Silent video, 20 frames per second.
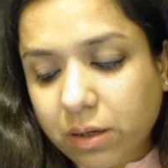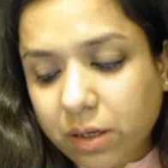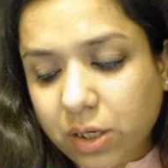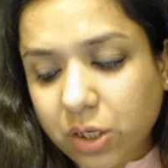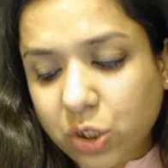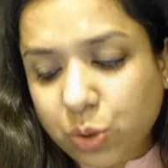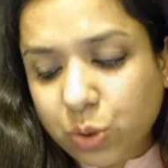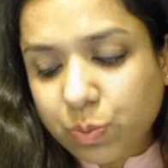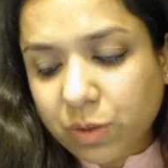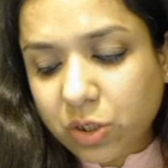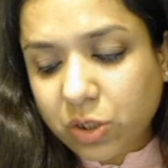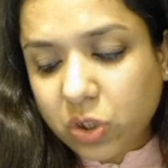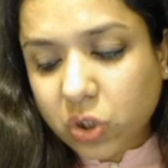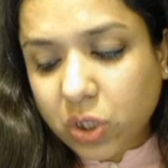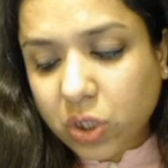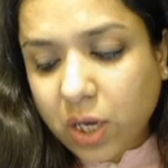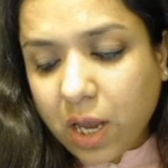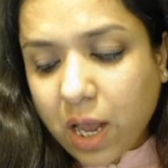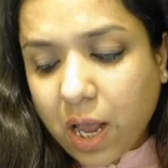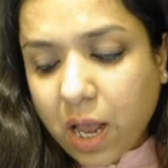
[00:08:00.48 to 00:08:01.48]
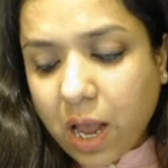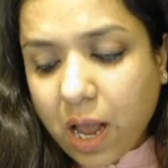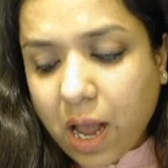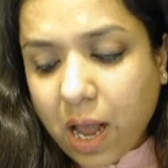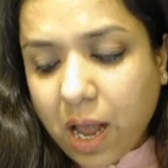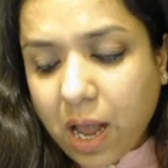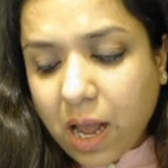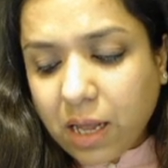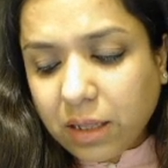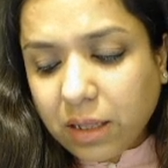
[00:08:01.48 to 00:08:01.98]
kishmish,
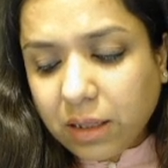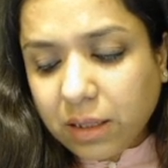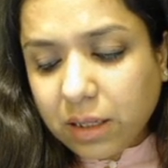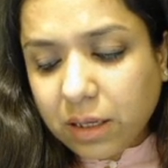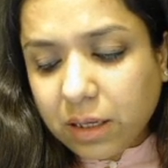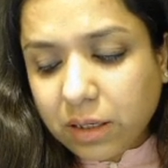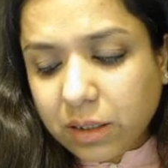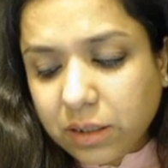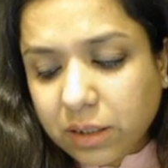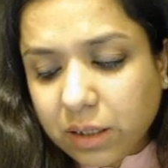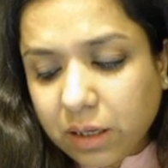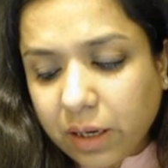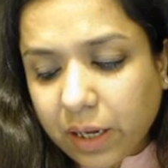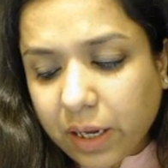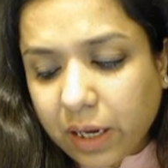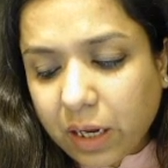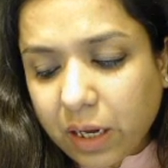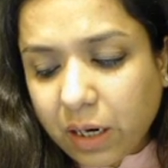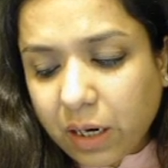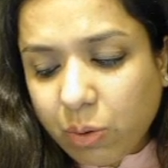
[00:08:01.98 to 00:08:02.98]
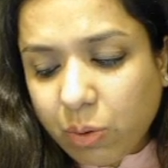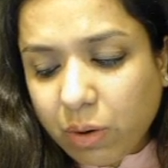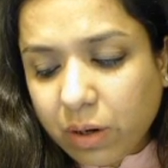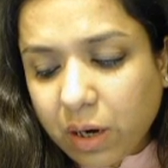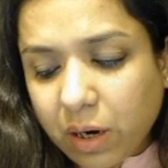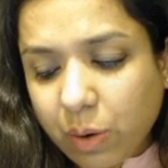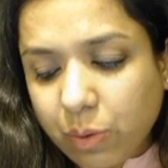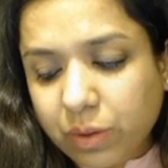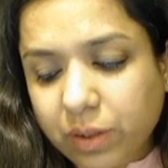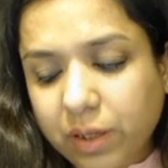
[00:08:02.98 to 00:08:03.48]
and there is a halo
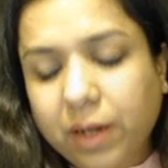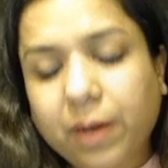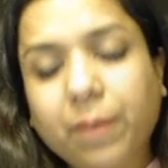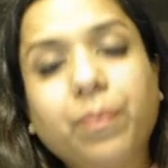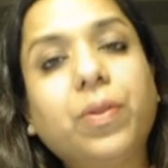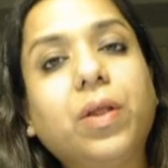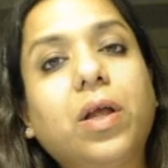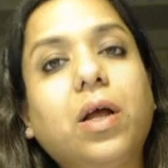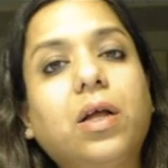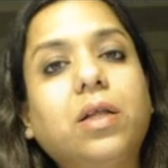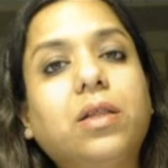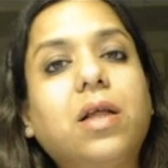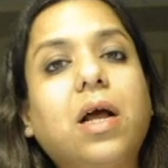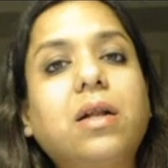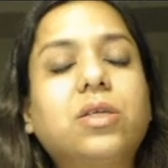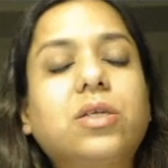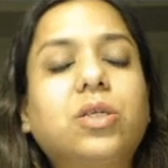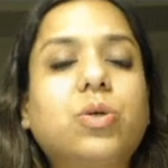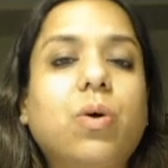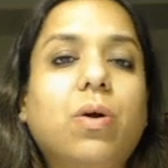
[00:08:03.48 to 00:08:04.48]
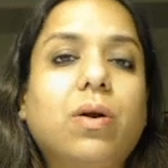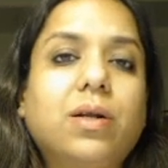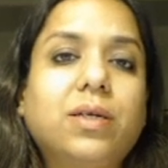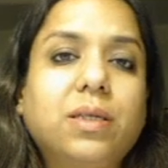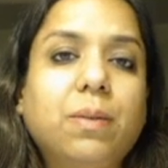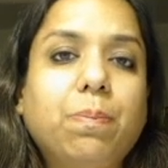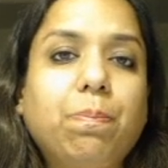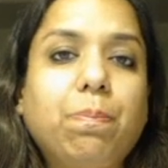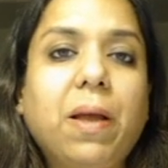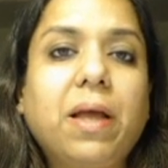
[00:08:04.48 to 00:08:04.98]
around them that is called
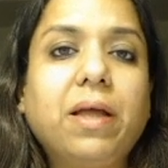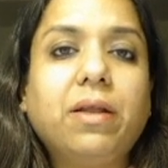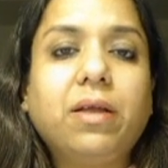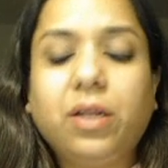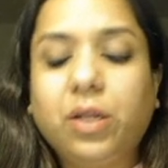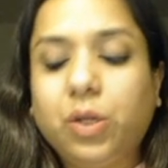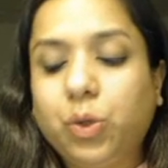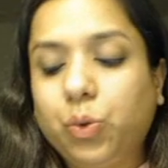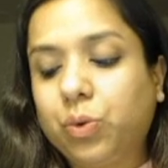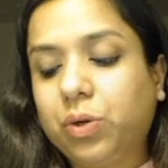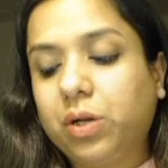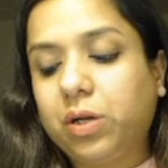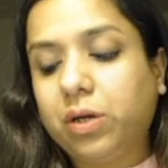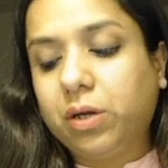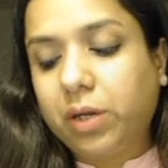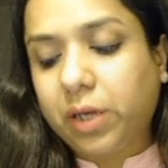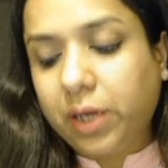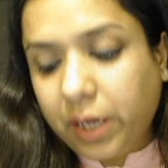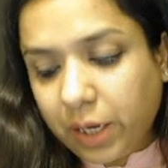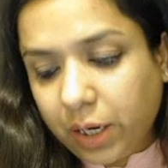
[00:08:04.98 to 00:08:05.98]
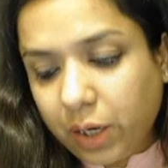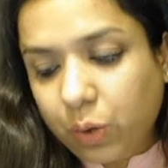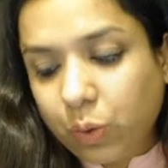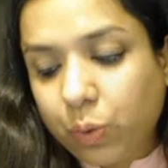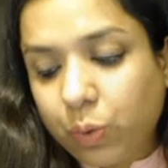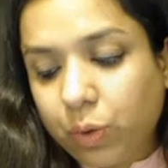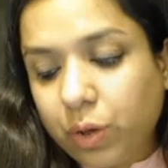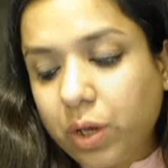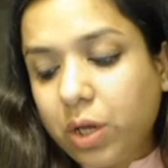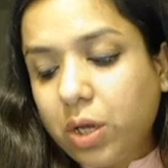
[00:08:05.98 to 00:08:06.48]
as a perinuclear
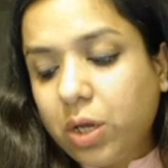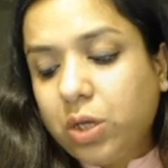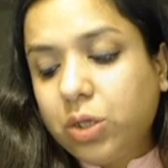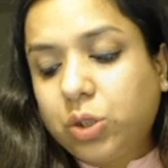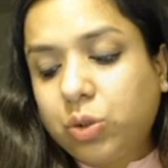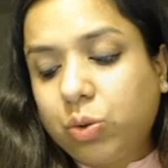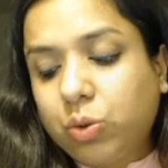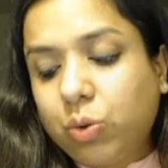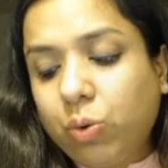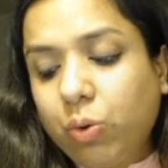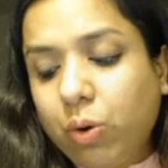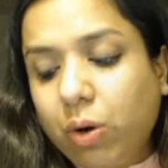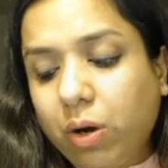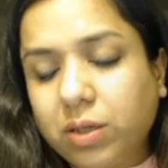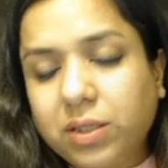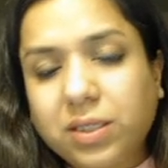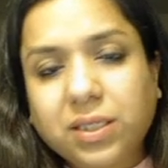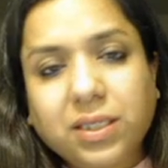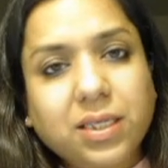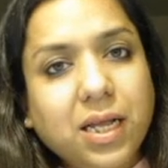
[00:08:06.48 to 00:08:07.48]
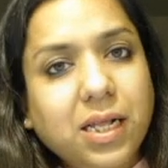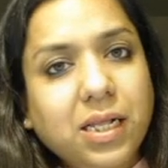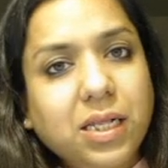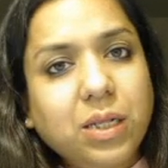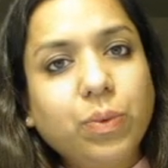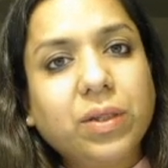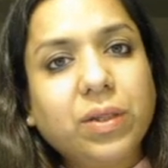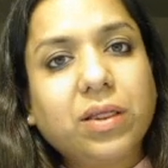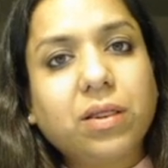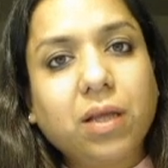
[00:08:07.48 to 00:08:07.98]
halo. So a
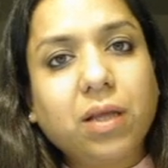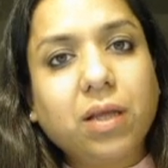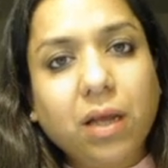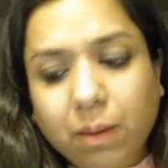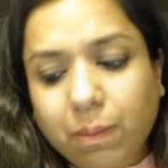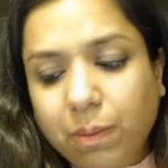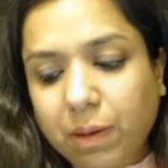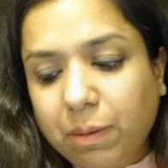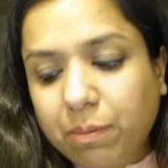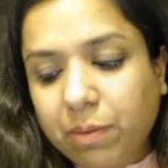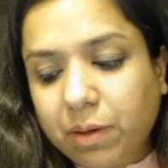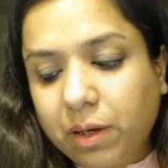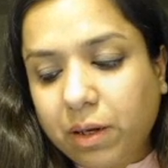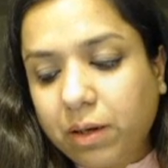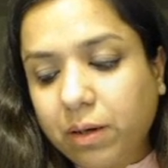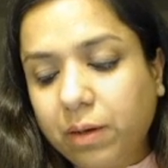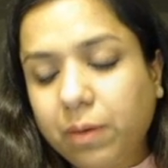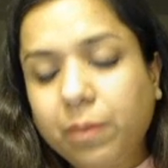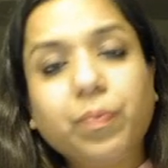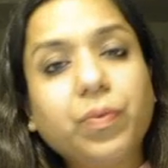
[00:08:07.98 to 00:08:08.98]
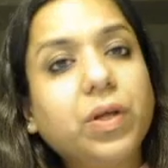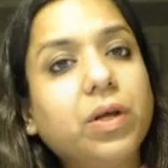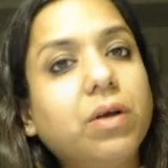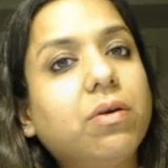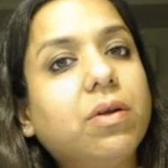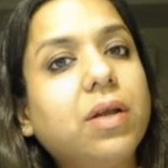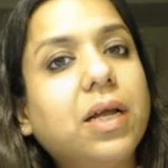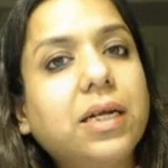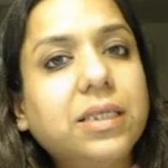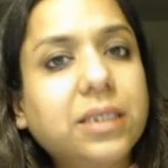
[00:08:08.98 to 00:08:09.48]
cell with thick membrane,
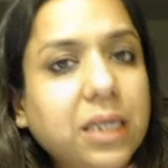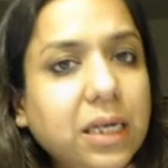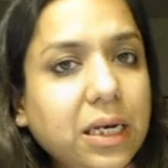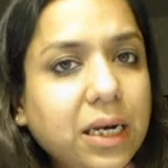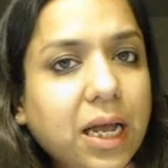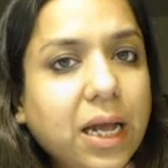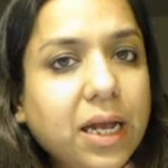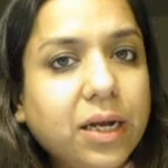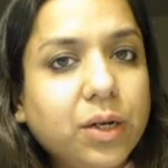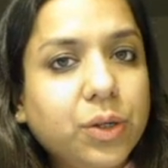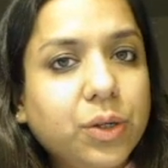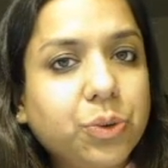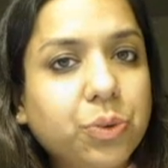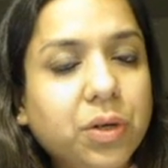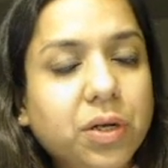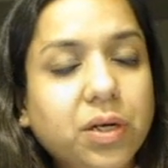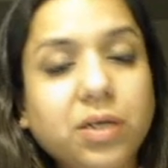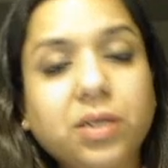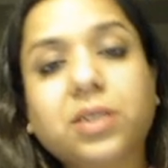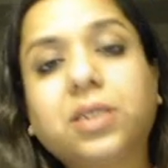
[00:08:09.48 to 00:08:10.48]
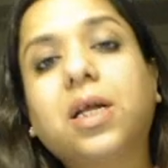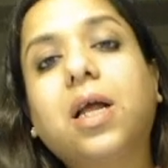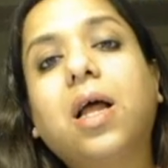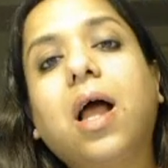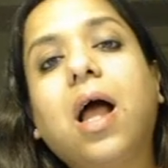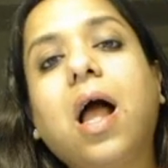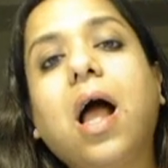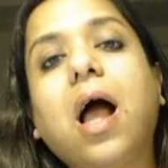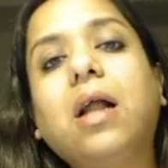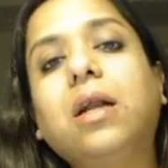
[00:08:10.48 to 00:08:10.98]
raisin-like nucleus,
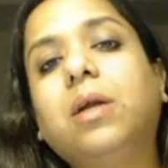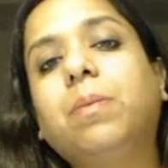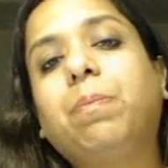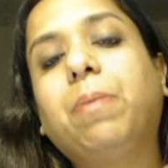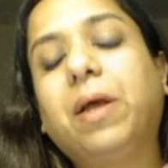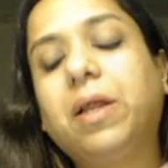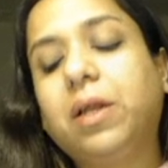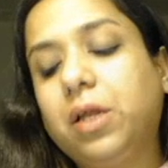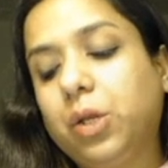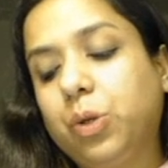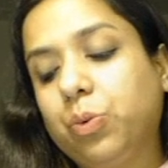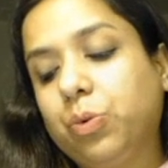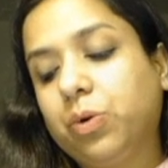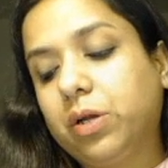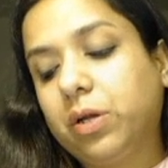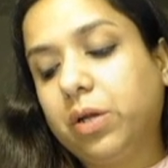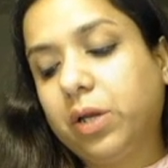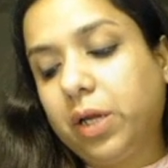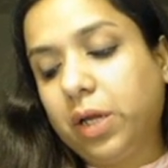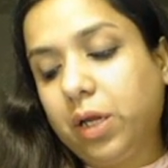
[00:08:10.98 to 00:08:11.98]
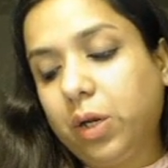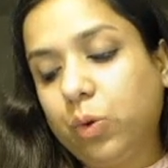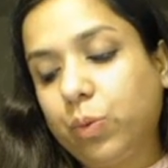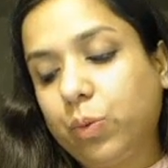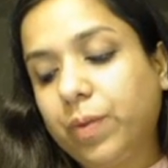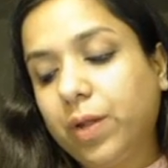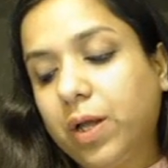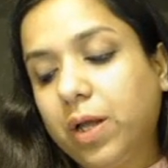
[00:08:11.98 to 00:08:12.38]
and a perinuclear halo,